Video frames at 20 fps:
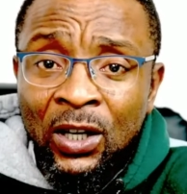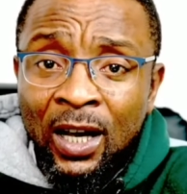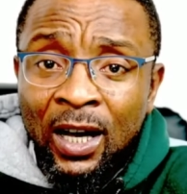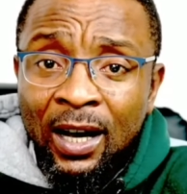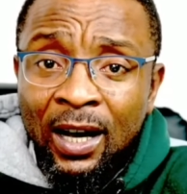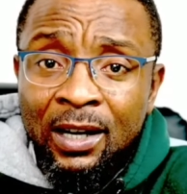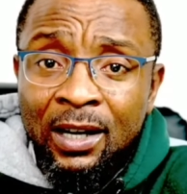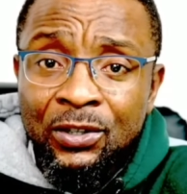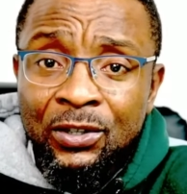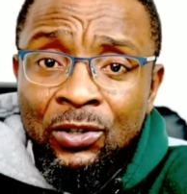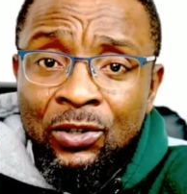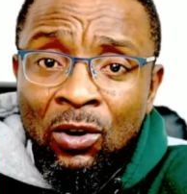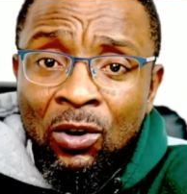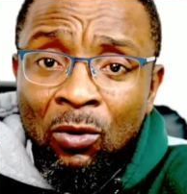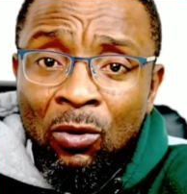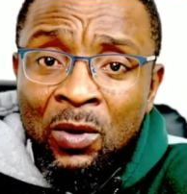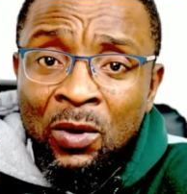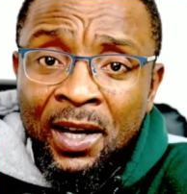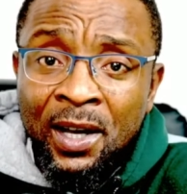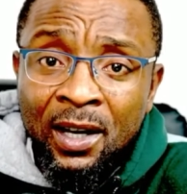I saw
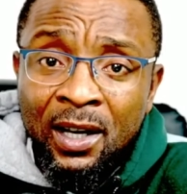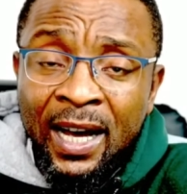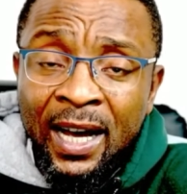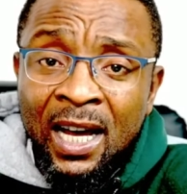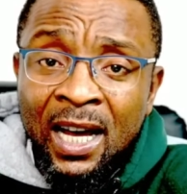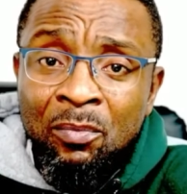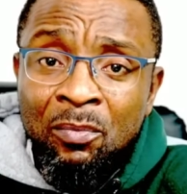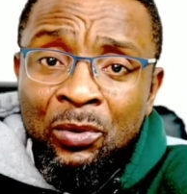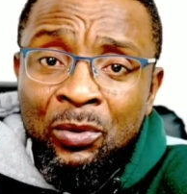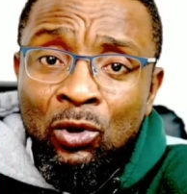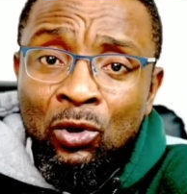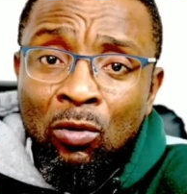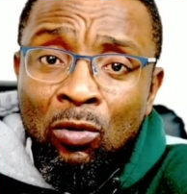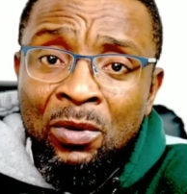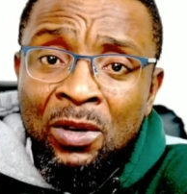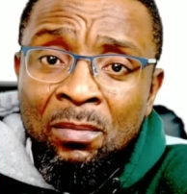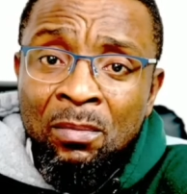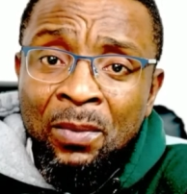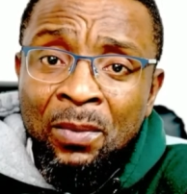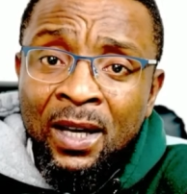where
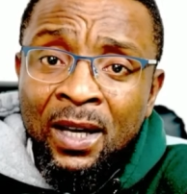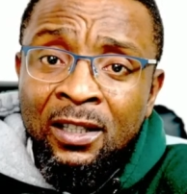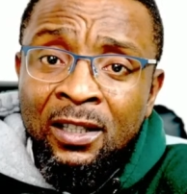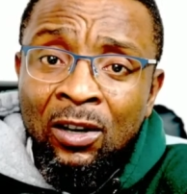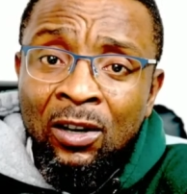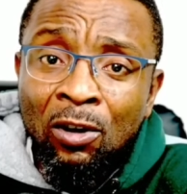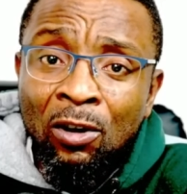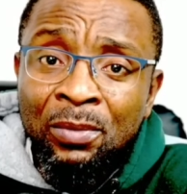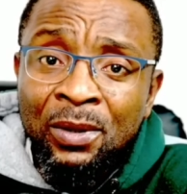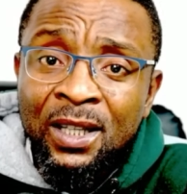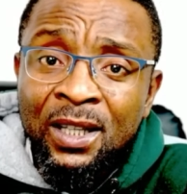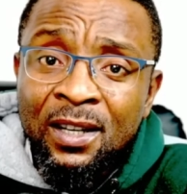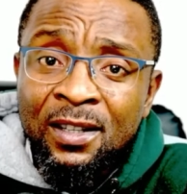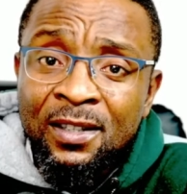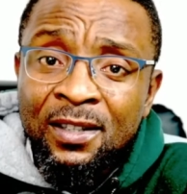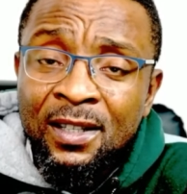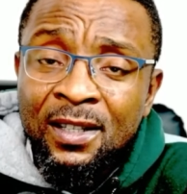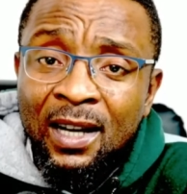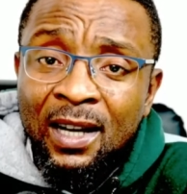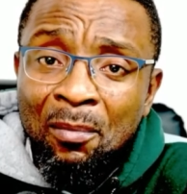IPOB paid lobbyists
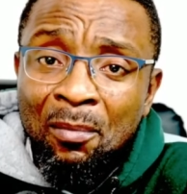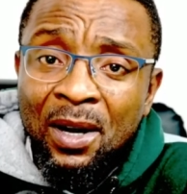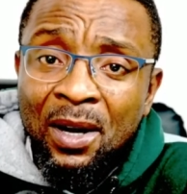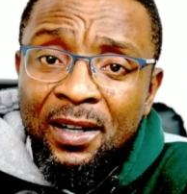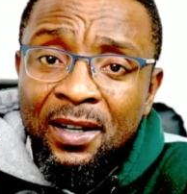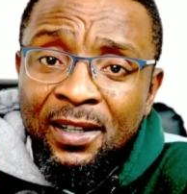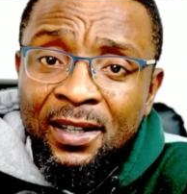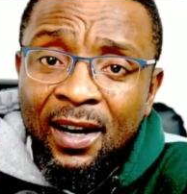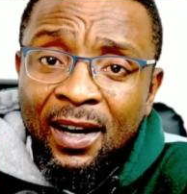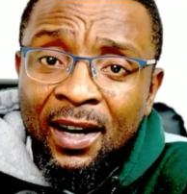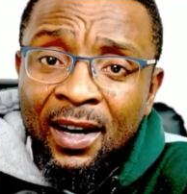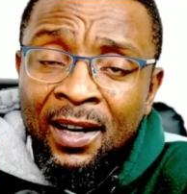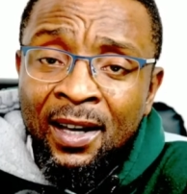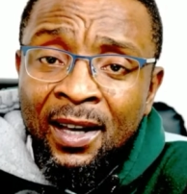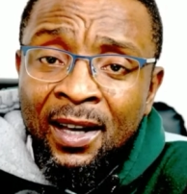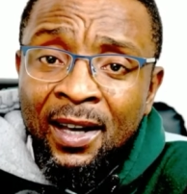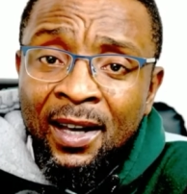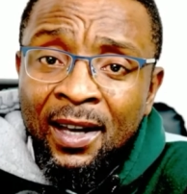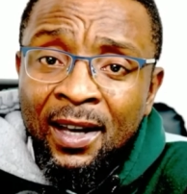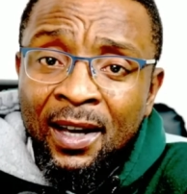in America
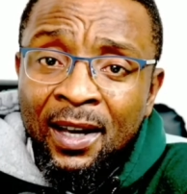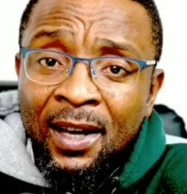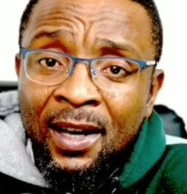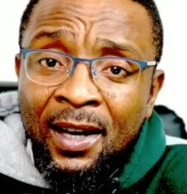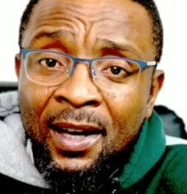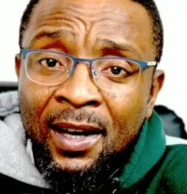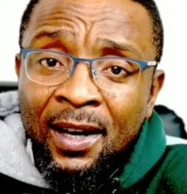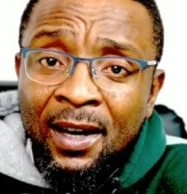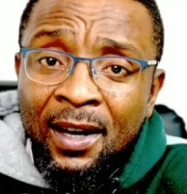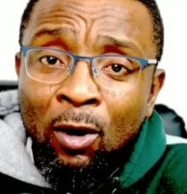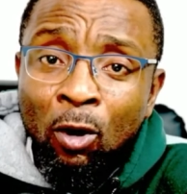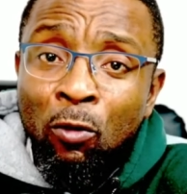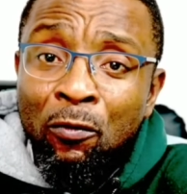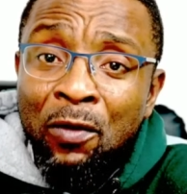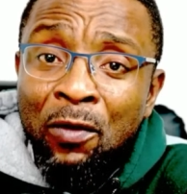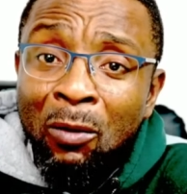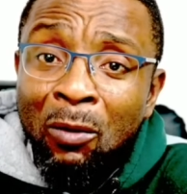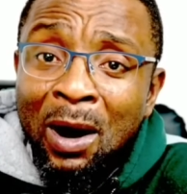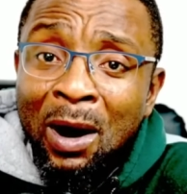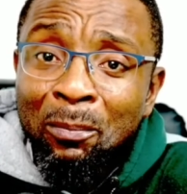over
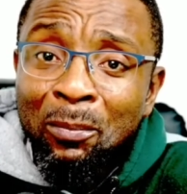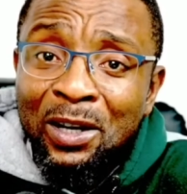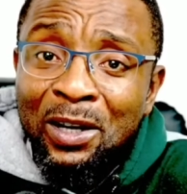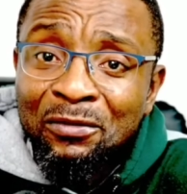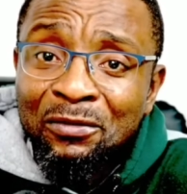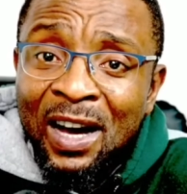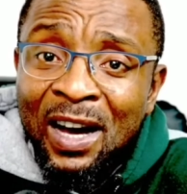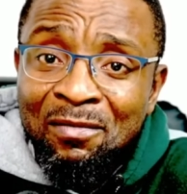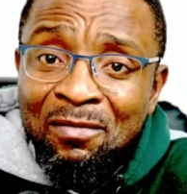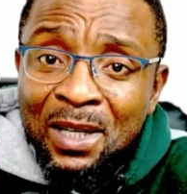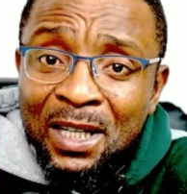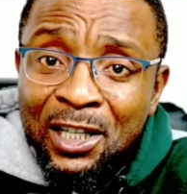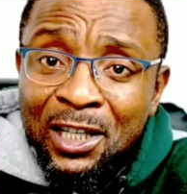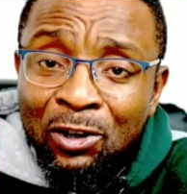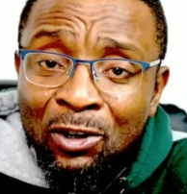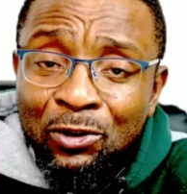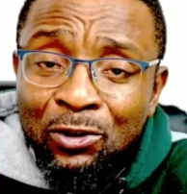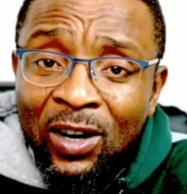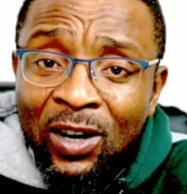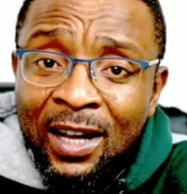$1.5 million
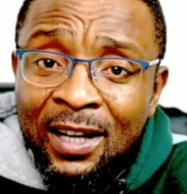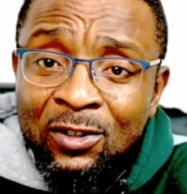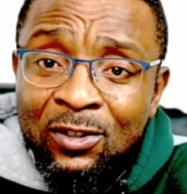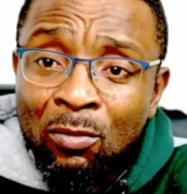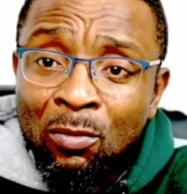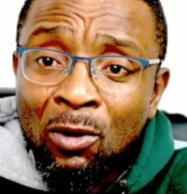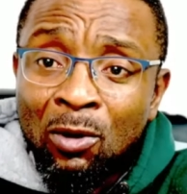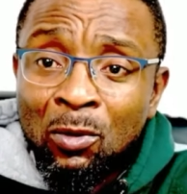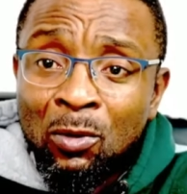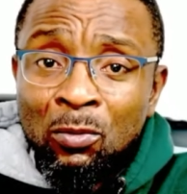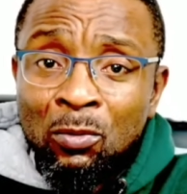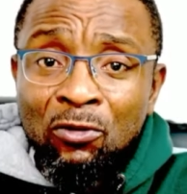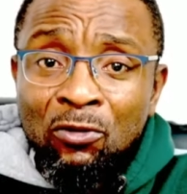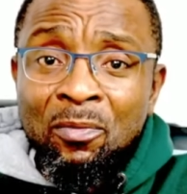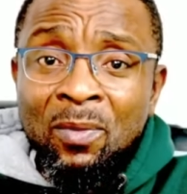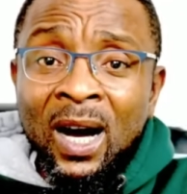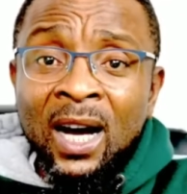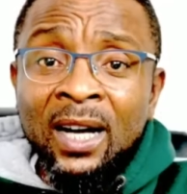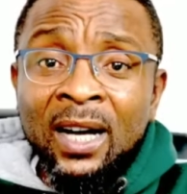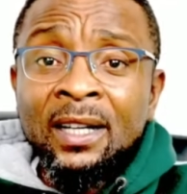or more move
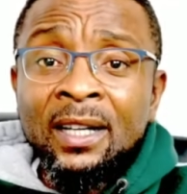back.